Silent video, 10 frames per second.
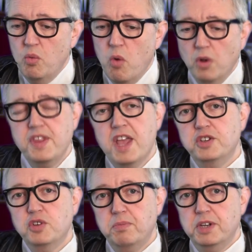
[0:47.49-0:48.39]
what they
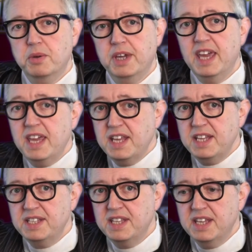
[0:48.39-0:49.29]
should be doing
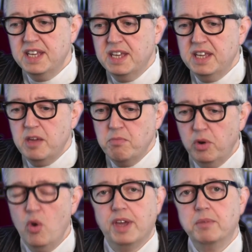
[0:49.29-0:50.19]
is
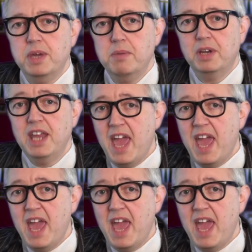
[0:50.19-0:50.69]
employing people